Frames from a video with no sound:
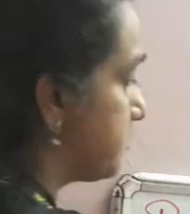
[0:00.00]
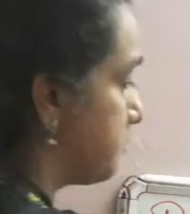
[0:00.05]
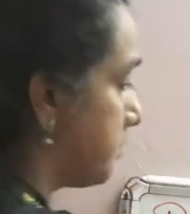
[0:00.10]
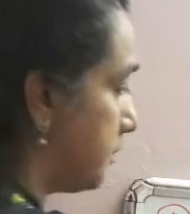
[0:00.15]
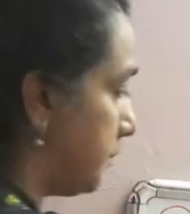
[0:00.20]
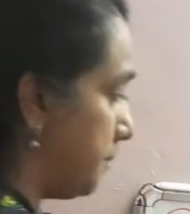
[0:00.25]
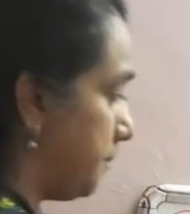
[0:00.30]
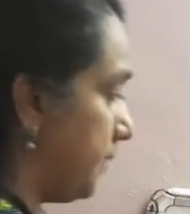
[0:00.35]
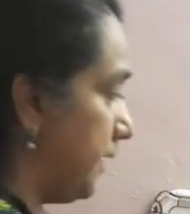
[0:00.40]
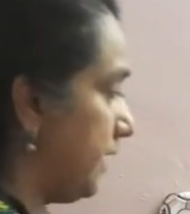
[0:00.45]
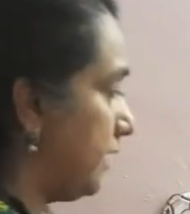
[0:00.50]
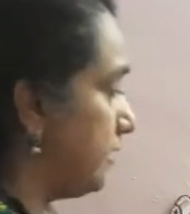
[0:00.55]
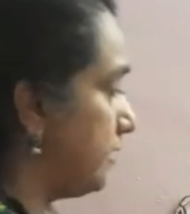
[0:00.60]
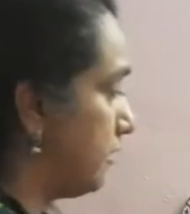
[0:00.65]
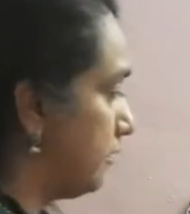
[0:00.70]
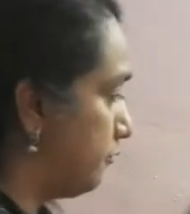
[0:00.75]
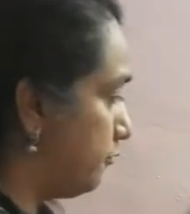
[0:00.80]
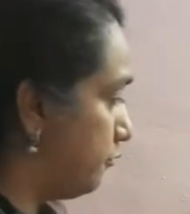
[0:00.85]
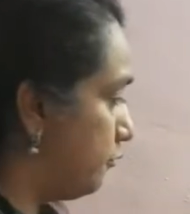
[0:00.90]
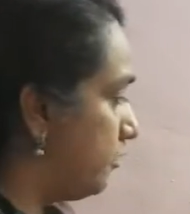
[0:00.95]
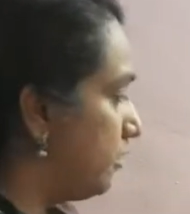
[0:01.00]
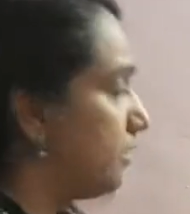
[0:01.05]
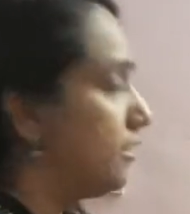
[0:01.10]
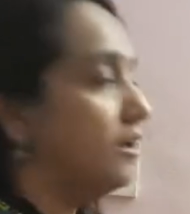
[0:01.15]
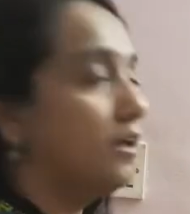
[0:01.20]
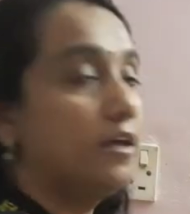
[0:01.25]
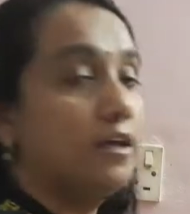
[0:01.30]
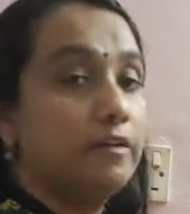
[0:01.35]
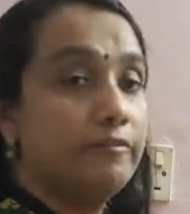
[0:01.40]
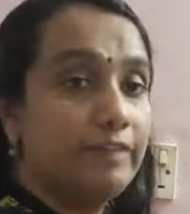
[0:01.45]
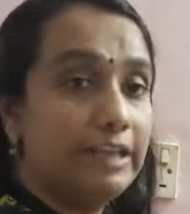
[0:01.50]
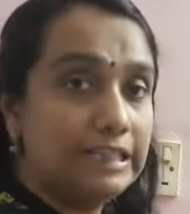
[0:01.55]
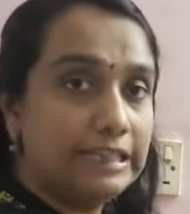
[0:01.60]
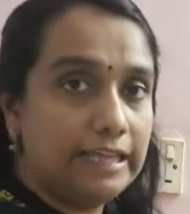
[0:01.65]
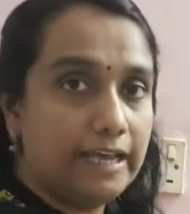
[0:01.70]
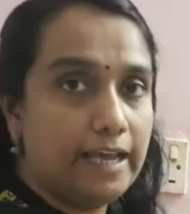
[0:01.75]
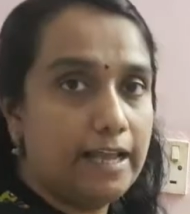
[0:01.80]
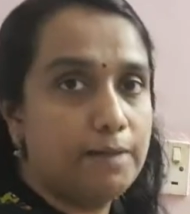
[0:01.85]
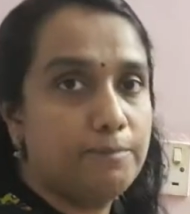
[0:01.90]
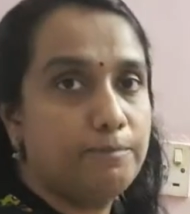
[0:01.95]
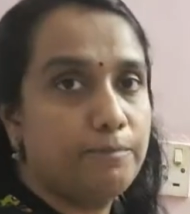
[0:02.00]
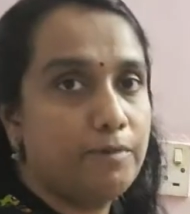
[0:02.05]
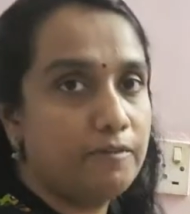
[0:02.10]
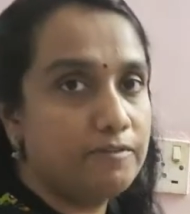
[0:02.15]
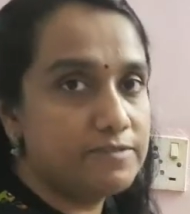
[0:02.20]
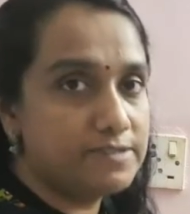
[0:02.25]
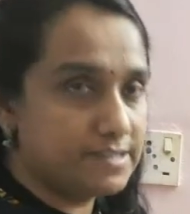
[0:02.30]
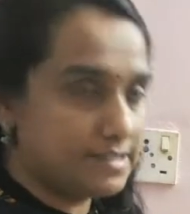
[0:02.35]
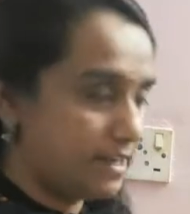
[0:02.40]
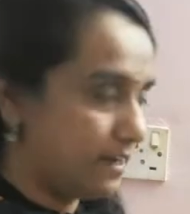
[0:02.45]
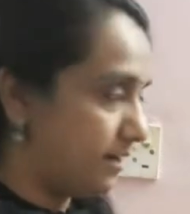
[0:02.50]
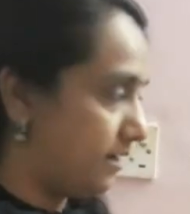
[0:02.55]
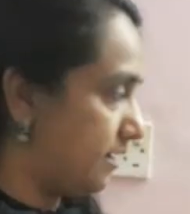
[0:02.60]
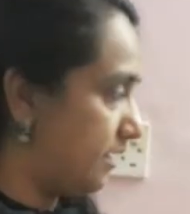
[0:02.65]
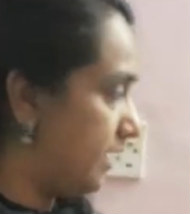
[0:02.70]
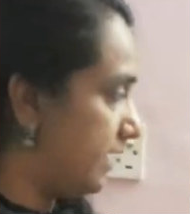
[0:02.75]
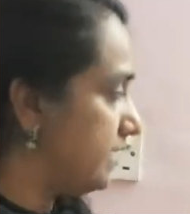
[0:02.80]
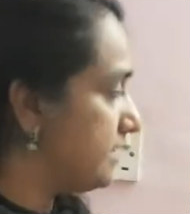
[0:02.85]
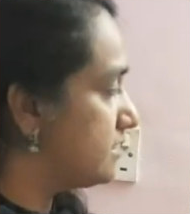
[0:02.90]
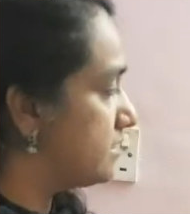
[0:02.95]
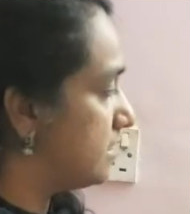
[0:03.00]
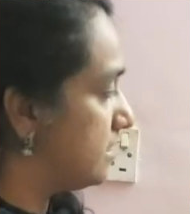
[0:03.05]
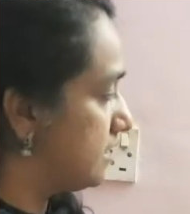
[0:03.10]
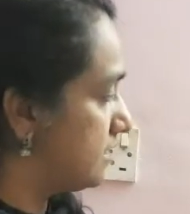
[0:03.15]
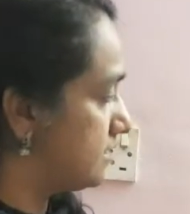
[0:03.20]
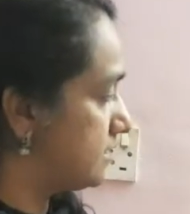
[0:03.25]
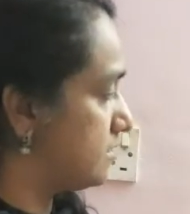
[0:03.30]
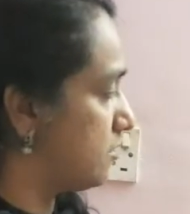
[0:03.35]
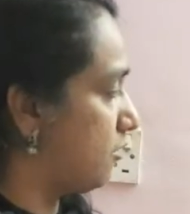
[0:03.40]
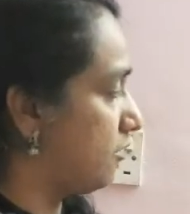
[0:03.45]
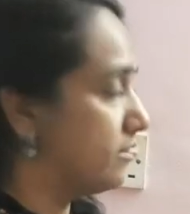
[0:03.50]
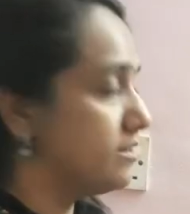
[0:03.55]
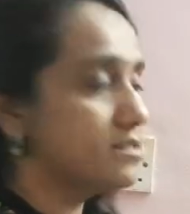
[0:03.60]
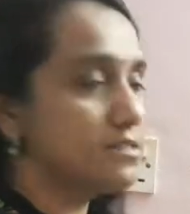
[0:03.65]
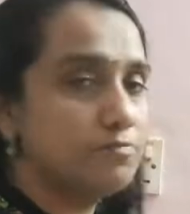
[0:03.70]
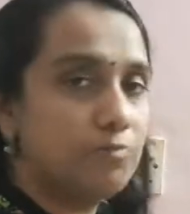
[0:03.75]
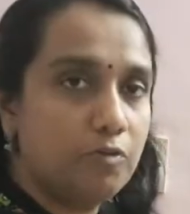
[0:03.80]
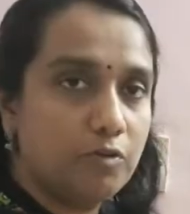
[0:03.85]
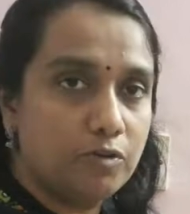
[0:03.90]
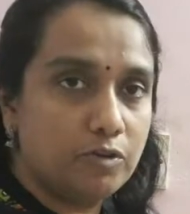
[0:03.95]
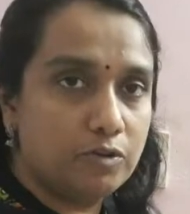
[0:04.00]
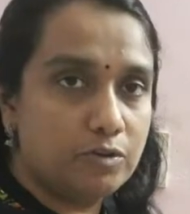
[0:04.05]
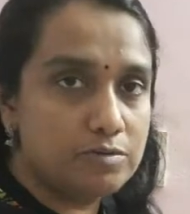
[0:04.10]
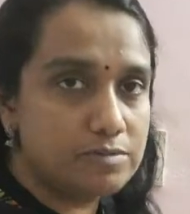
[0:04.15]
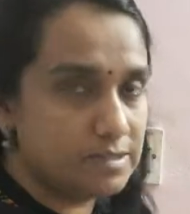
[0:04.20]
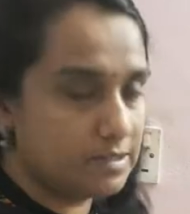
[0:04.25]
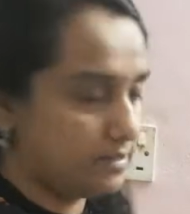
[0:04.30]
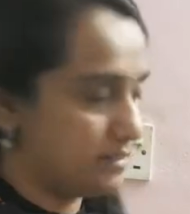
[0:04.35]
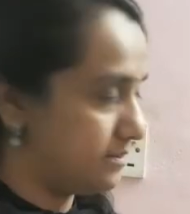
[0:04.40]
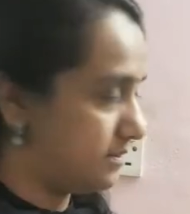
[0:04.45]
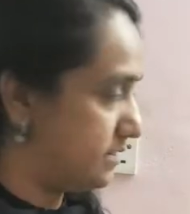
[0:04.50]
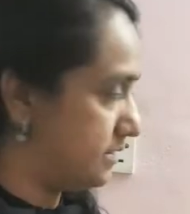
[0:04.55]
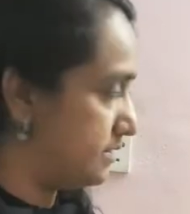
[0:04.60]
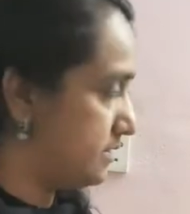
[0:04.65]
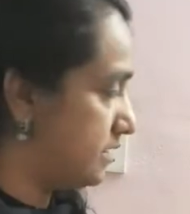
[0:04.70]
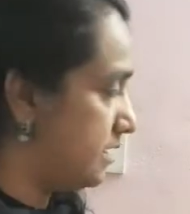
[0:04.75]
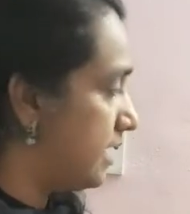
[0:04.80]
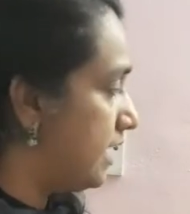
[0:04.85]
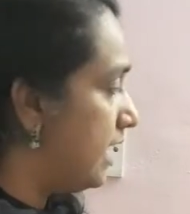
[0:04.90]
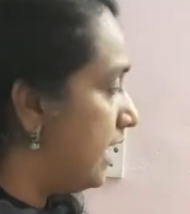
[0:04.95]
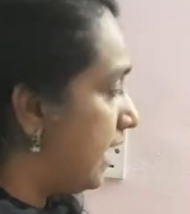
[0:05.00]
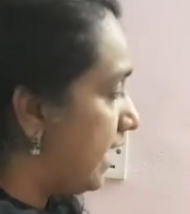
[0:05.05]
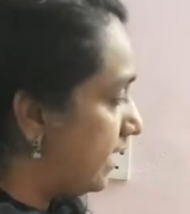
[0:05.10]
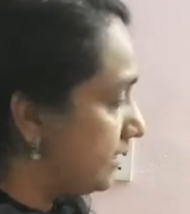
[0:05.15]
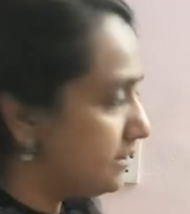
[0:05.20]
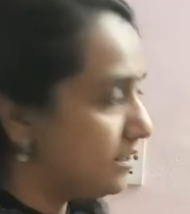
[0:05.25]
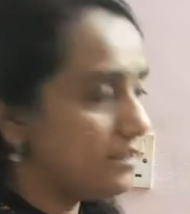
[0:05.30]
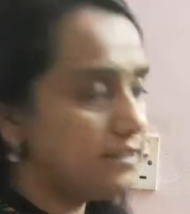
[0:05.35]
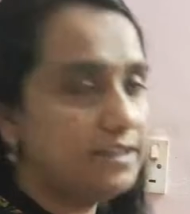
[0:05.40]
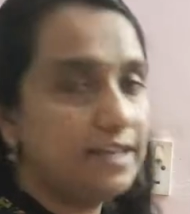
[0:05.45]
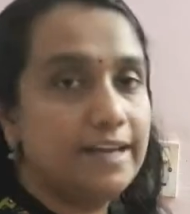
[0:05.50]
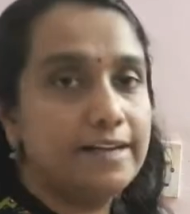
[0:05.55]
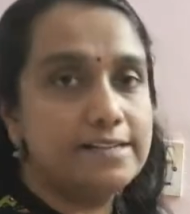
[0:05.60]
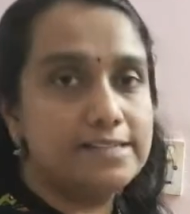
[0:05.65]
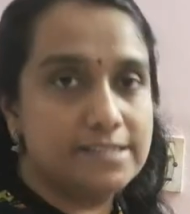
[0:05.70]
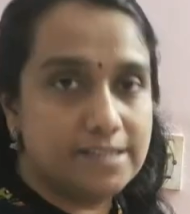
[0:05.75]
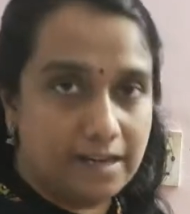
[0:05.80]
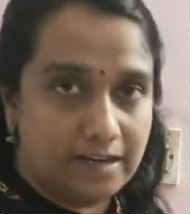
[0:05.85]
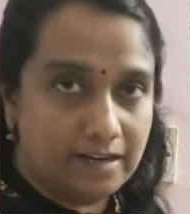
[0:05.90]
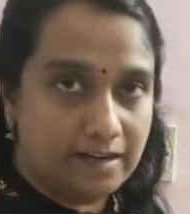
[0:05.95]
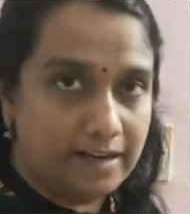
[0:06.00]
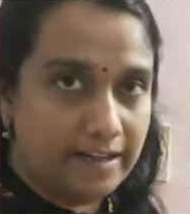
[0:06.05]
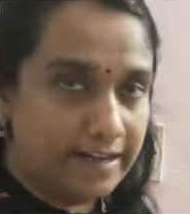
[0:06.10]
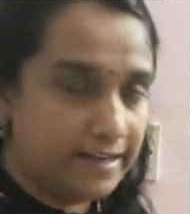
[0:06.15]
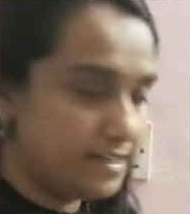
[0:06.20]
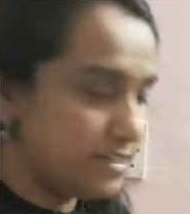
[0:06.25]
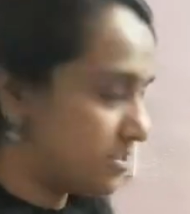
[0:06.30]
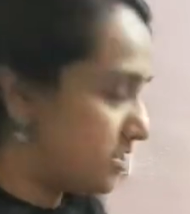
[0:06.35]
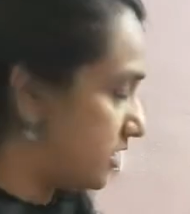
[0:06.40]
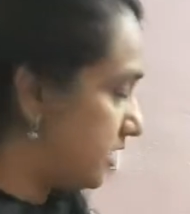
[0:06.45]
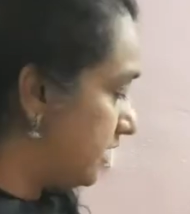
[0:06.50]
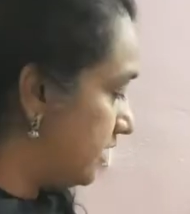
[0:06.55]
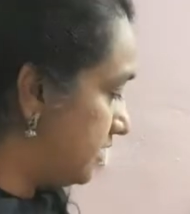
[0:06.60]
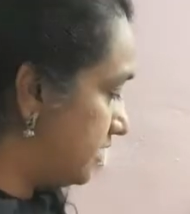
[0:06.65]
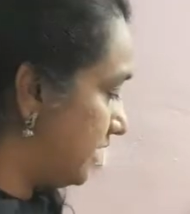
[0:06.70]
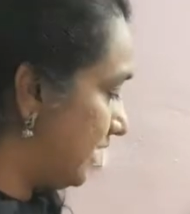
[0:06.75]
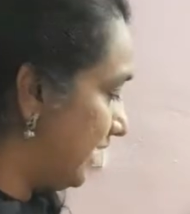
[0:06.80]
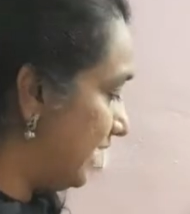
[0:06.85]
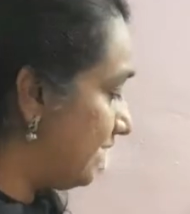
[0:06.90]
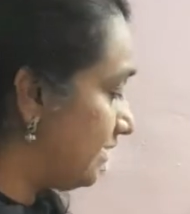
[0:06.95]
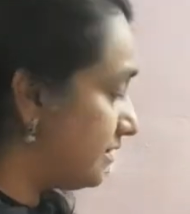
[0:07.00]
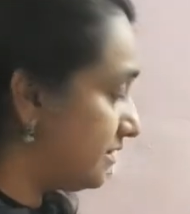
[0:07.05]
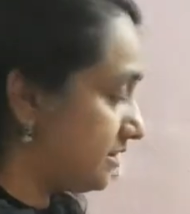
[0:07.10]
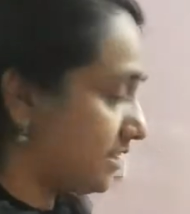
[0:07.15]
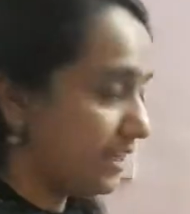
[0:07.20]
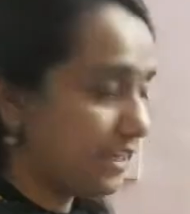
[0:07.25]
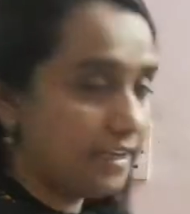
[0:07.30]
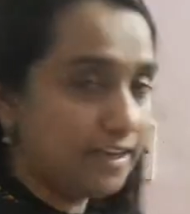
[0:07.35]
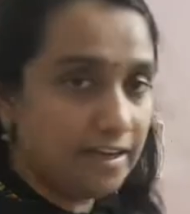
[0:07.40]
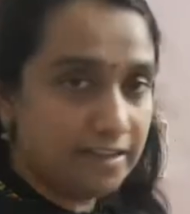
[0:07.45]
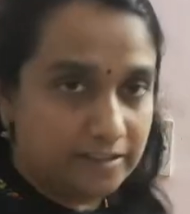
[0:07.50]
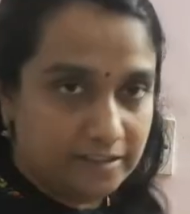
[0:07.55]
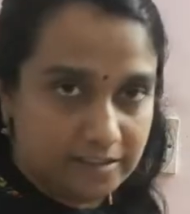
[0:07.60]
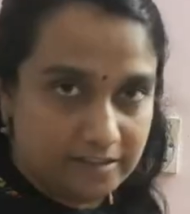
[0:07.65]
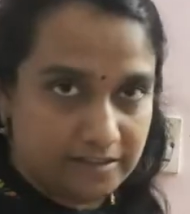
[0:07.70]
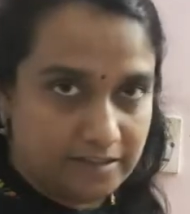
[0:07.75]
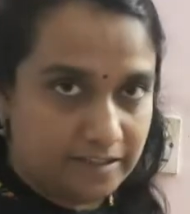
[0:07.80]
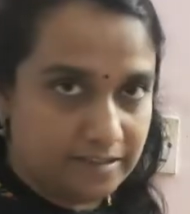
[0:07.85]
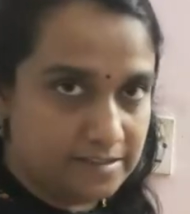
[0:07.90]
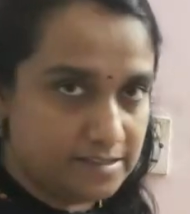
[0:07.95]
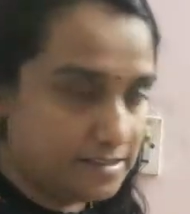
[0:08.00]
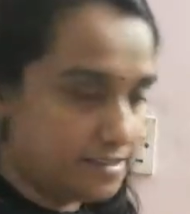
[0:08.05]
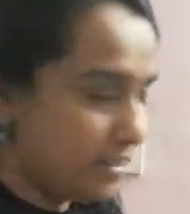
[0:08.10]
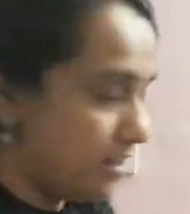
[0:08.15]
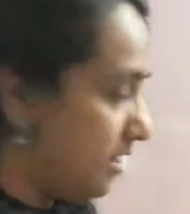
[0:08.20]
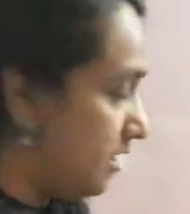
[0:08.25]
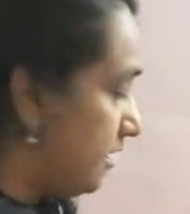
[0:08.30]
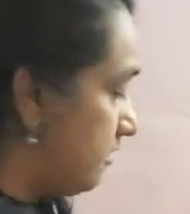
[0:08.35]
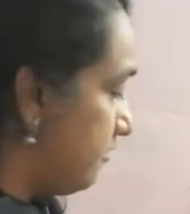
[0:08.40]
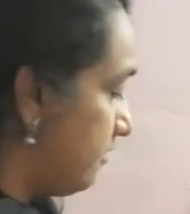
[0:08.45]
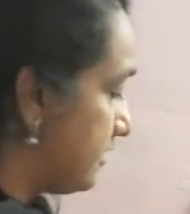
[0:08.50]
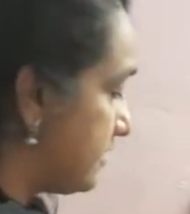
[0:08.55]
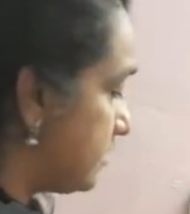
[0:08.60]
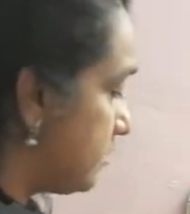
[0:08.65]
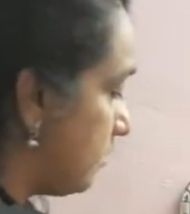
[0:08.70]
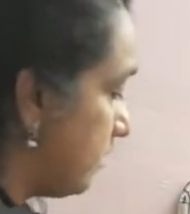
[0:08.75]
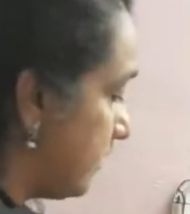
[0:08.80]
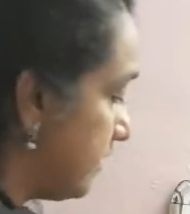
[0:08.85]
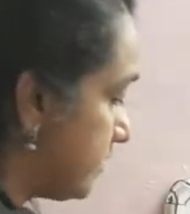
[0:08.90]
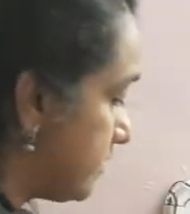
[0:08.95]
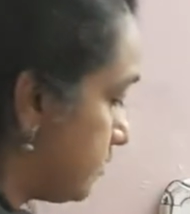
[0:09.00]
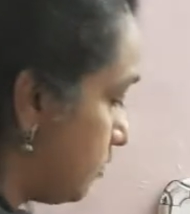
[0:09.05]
prepare the food with the help of sunlight. It's known as photosynthesis. Other than sunlight, it needs three other things. First one is